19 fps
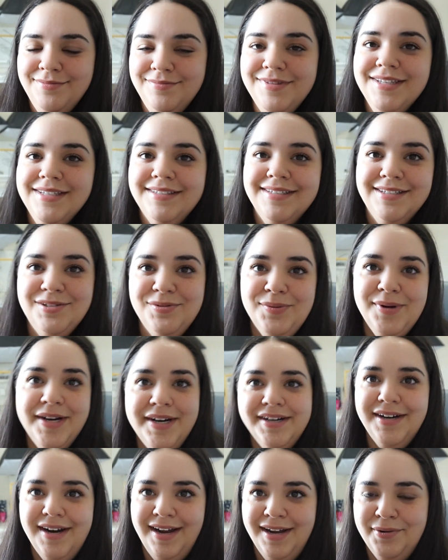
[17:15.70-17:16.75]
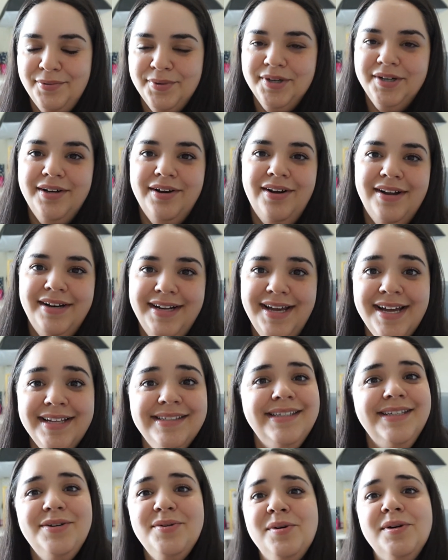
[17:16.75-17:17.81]
this is where I work on
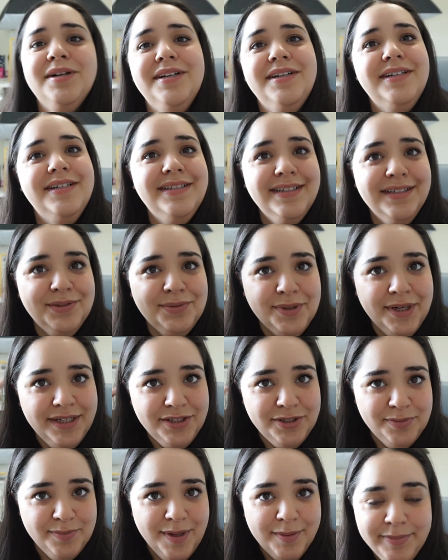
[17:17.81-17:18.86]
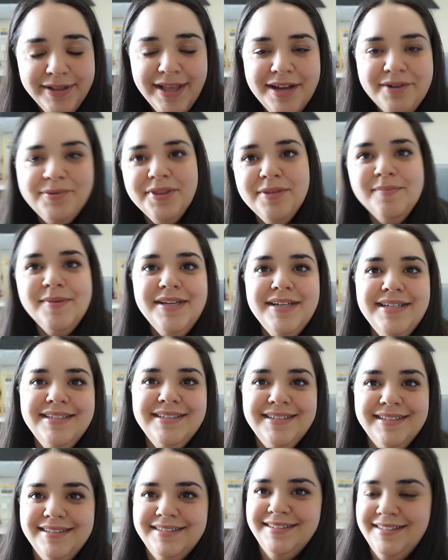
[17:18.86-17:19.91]
Etsy orders. It's where I do my plan with
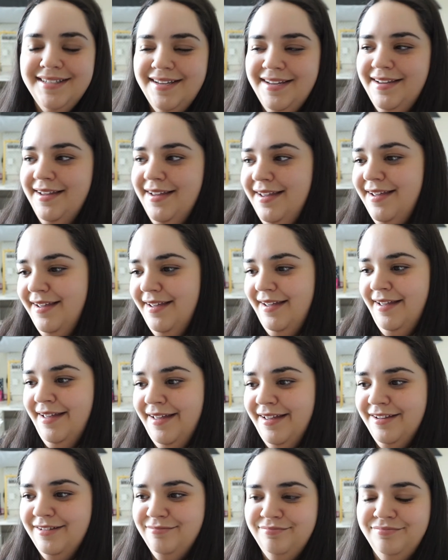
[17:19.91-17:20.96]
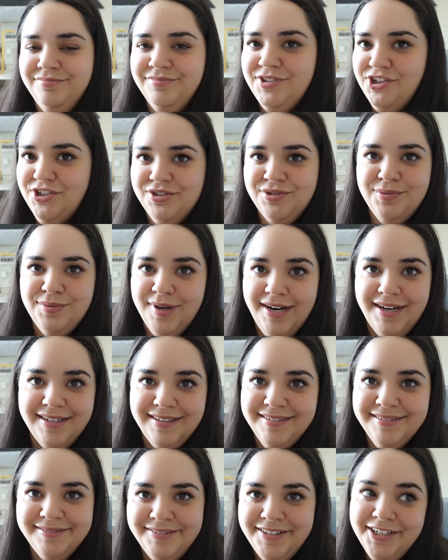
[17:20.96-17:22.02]
me's. It's just where
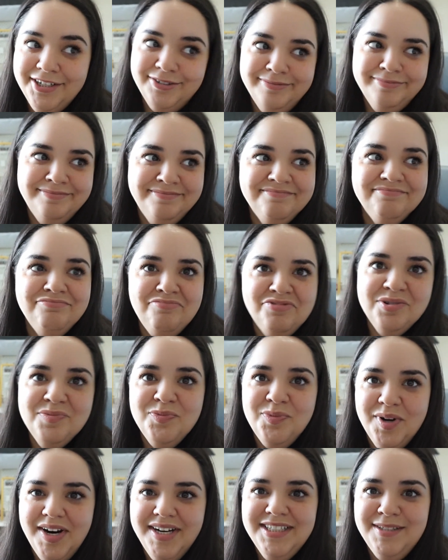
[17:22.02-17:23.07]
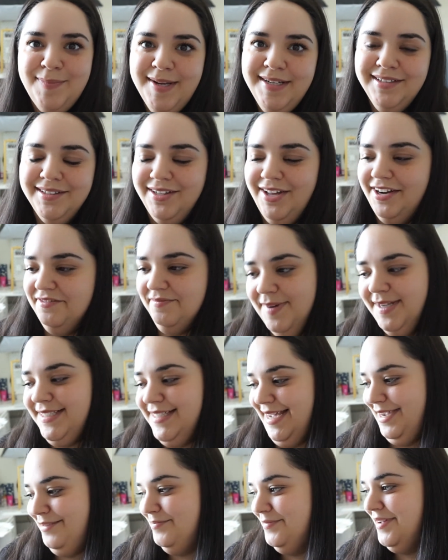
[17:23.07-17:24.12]
I, you know, where I spend a lot of my
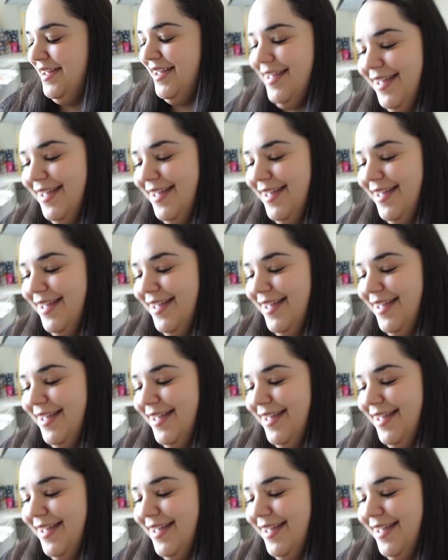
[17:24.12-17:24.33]
time.